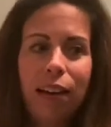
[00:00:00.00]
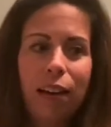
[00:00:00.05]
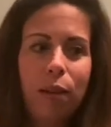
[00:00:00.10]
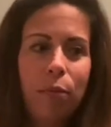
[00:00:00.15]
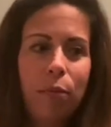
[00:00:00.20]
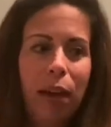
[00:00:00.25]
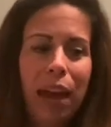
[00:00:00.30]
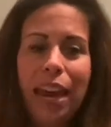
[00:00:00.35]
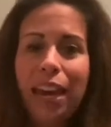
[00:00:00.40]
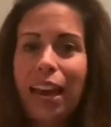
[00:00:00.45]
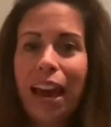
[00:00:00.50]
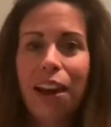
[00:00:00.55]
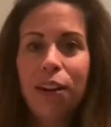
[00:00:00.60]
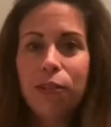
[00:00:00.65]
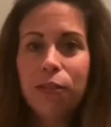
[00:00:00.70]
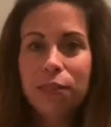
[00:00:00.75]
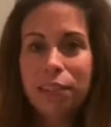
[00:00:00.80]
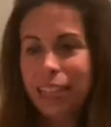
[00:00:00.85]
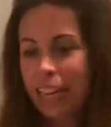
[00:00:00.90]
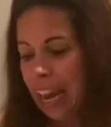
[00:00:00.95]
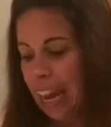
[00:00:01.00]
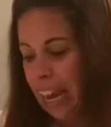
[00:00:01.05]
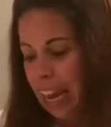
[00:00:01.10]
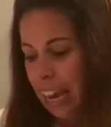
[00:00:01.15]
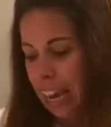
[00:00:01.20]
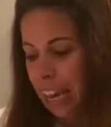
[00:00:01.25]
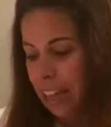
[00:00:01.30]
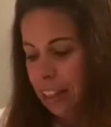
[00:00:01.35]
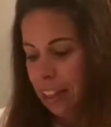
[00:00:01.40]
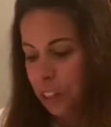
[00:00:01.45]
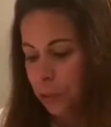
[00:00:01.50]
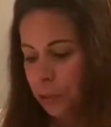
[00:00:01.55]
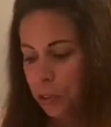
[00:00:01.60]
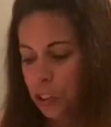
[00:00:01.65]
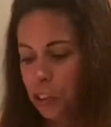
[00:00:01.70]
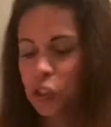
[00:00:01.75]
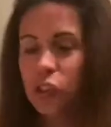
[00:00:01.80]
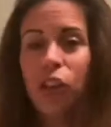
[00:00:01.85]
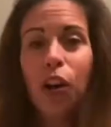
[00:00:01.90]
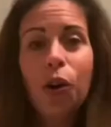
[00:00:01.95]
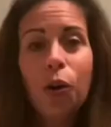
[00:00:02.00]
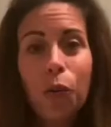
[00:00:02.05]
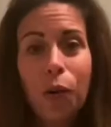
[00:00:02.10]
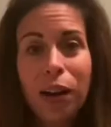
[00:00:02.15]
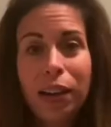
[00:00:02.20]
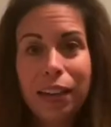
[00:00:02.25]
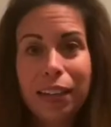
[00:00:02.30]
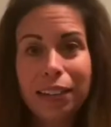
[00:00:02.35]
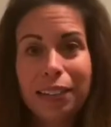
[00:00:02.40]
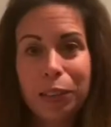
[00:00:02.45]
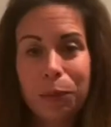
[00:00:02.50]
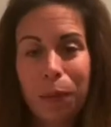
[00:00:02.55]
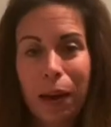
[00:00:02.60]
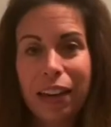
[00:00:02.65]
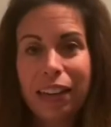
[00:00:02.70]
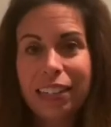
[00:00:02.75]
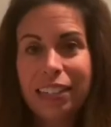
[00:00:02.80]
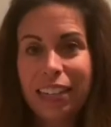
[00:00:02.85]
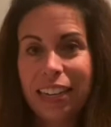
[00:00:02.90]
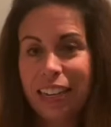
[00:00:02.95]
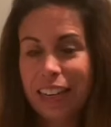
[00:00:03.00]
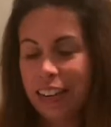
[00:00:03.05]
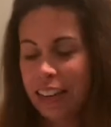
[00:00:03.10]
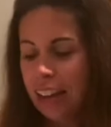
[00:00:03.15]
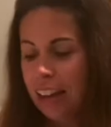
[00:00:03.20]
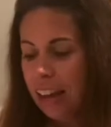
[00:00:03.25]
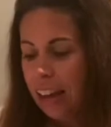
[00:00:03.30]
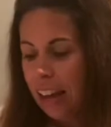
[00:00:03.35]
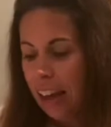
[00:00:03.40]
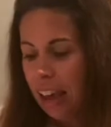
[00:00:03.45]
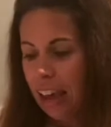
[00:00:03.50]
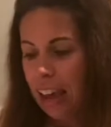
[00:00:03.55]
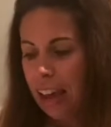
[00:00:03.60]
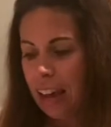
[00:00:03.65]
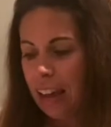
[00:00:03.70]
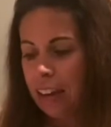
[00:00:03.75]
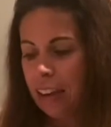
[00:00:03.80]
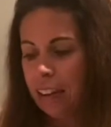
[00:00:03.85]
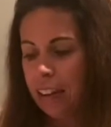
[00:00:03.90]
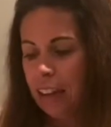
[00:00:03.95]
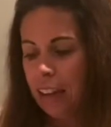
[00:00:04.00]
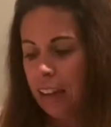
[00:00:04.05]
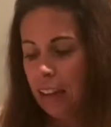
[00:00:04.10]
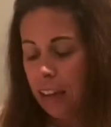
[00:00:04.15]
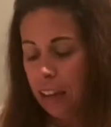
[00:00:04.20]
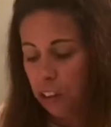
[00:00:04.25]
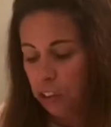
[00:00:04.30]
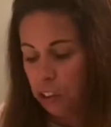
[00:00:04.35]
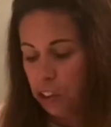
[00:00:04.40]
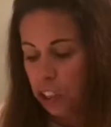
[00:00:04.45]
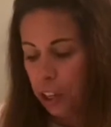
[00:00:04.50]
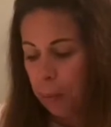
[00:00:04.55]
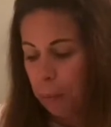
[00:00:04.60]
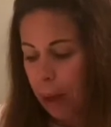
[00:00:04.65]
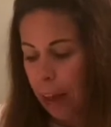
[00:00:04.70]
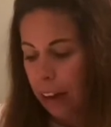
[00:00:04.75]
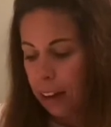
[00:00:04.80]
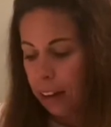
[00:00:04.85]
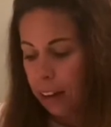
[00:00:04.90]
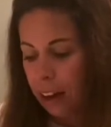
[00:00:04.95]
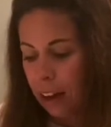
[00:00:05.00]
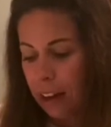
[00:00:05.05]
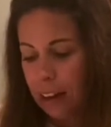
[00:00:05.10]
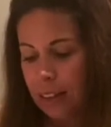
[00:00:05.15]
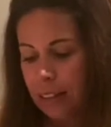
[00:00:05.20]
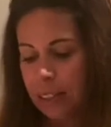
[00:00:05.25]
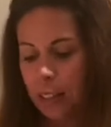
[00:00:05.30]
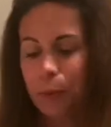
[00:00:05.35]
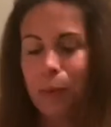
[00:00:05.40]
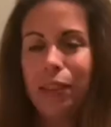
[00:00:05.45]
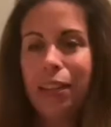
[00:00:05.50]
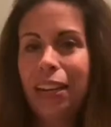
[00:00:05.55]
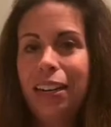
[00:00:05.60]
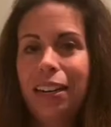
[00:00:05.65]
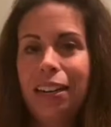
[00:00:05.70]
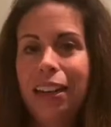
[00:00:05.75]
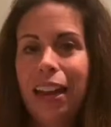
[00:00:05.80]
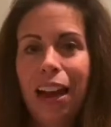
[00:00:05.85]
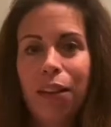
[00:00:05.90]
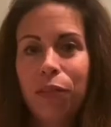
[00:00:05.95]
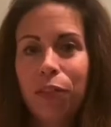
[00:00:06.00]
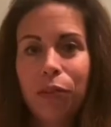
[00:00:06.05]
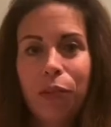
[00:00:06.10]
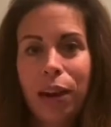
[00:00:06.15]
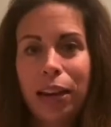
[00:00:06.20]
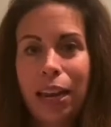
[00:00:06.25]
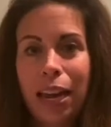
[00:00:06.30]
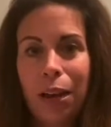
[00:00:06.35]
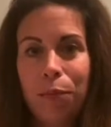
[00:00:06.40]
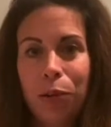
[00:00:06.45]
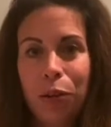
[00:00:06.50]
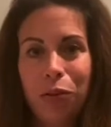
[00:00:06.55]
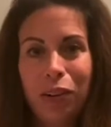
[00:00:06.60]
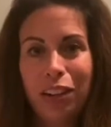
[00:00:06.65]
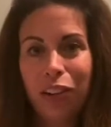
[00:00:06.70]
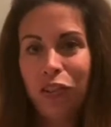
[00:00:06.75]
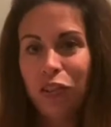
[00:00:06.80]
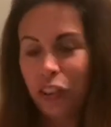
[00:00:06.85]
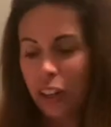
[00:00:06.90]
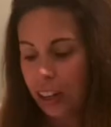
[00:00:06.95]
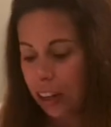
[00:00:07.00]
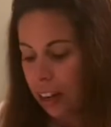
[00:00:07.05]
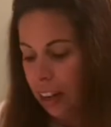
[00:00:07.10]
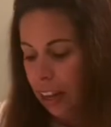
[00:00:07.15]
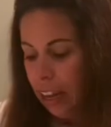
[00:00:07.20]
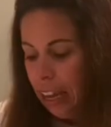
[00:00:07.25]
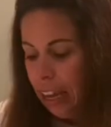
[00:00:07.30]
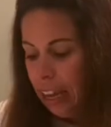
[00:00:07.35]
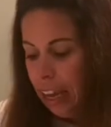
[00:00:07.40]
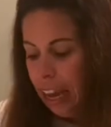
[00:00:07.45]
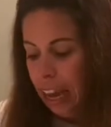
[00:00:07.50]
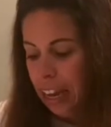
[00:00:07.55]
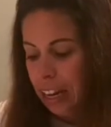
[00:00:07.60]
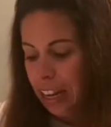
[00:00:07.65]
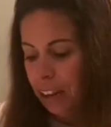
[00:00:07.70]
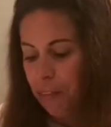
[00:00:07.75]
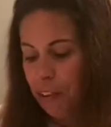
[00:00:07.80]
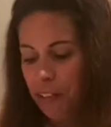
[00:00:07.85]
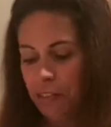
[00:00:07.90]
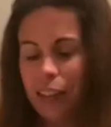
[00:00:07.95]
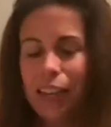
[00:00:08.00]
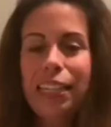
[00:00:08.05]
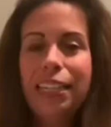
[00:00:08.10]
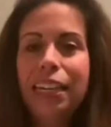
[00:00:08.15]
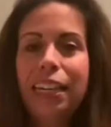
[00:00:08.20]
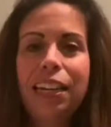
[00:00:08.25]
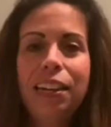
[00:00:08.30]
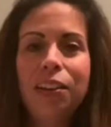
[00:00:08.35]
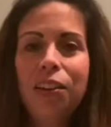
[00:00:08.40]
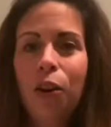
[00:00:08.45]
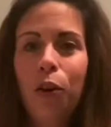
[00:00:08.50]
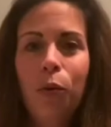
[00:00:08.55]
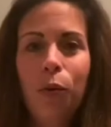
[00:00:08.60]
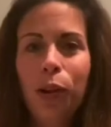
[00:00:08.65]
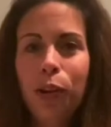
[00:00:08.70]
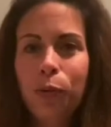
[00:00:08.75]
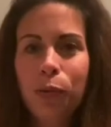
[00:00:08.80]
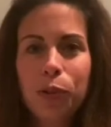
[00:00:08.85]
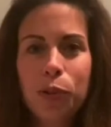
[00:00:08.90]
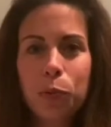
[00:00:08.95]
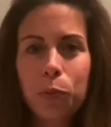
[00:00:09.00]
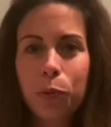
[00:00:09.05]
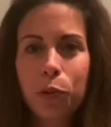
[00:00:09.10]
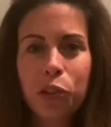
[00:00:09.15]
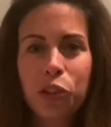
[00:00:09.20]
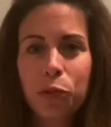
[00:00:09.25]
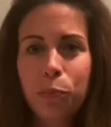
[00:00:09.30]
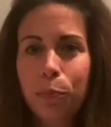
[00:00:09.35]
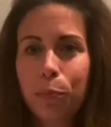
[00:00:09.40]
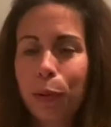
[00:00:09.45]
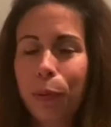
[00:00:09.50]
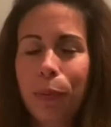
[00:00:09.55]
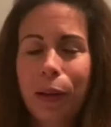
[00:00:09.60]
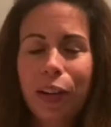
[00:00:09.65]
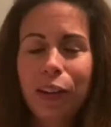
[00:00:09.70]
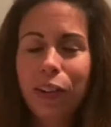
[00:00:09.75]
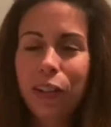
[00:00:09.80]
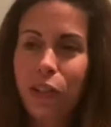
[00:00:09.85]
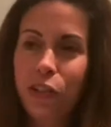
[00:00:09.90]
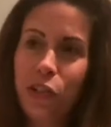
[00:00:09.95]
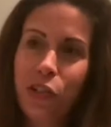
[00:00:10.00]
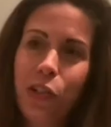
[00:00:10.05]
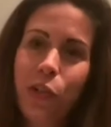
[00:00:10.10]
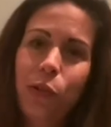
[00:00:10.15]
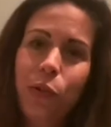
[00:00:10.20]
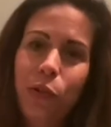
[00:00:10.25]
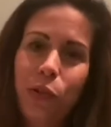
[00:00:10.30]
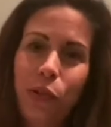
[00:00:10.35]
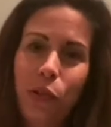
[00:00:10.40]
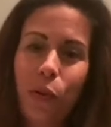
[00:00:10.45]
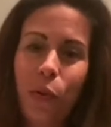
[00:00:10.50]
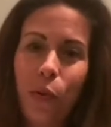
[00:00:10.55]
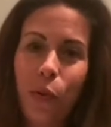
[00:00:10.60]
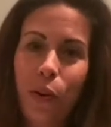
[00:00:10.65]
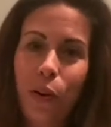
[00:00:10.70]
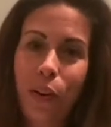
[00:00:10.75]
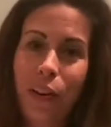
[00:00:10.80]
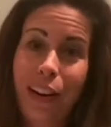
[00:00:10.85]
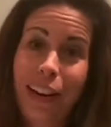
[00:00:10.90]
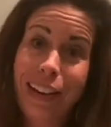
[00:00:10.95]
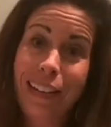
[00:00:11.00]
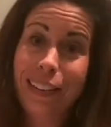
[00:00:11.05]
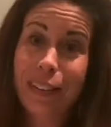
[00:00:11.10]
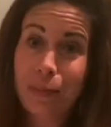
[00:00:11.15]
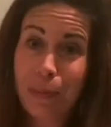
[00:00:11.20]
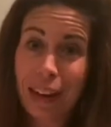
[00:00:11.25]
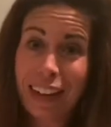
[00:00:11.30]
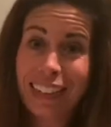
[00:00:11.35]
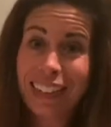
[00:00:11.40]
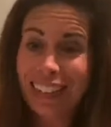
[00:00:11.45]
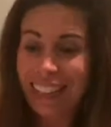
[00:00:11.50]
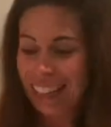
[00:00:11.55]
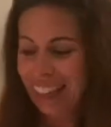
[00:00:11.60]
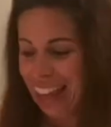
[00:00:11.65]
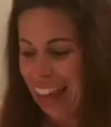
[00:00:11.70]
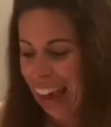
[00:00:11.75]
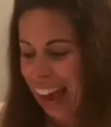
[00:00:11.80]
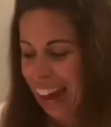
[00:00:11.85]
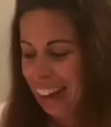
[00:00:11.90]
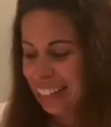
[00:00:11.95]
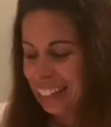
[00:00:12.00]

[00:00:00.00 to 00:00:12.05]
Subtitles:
hangout day, and this was so unexpected. And his ship had guns, but they didn't have the right ammunition. And even if they did, no one was prepared to shoot or expecting that.